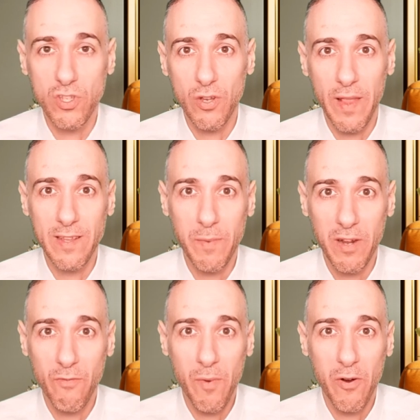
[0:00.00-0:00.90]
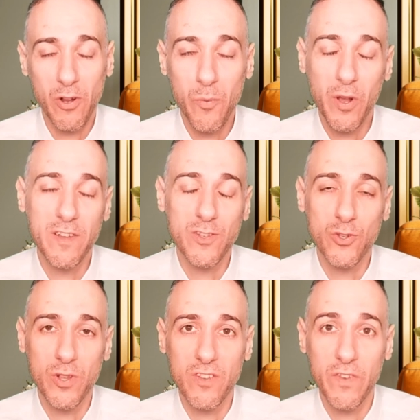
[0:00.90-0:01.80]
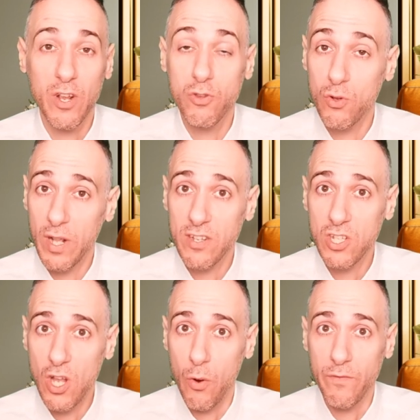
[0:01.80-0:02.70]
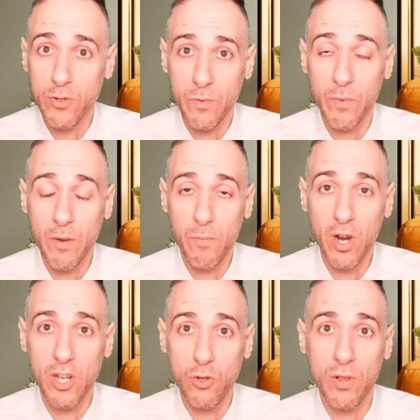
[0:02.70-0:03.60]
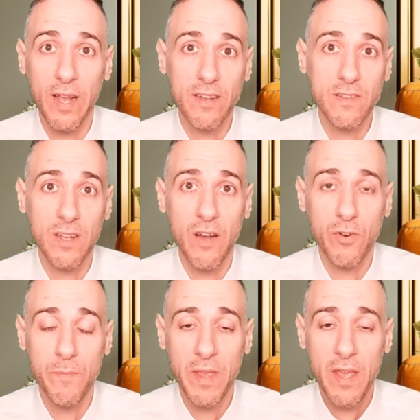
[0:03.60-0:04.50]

So that's about it from our end. I hope you guys enjoyed this video. Do let us know if there's a market you'd like us to cover.